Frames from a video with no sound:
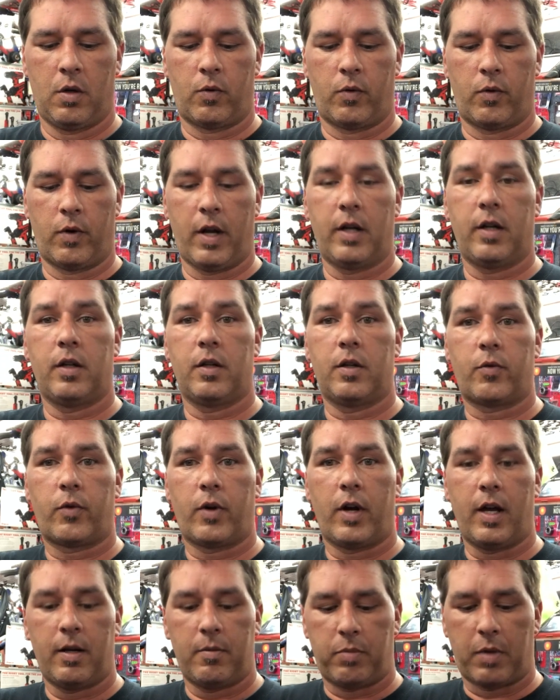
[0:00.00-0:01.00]
Red into
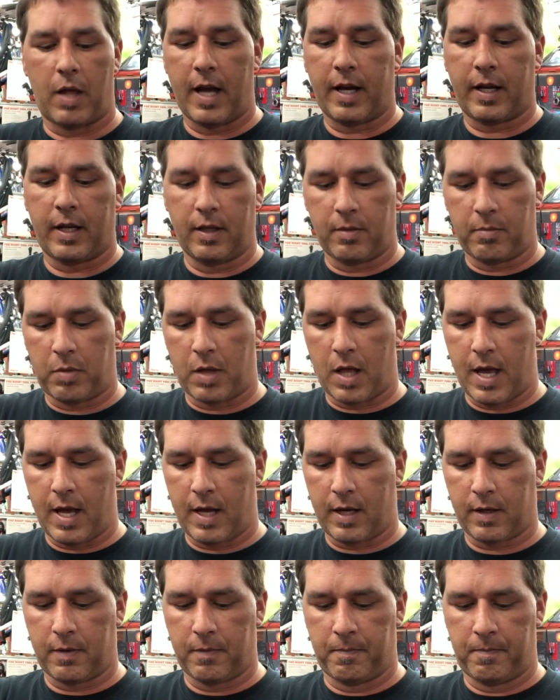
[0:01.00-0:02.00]
red, black into
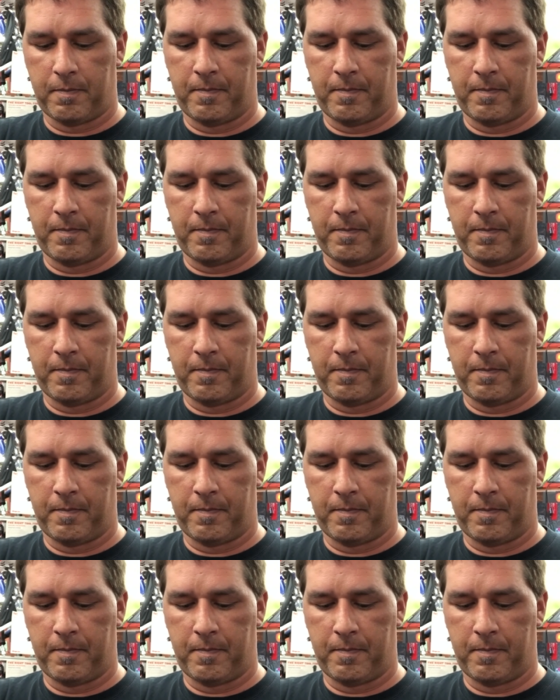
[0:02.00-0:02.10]
black.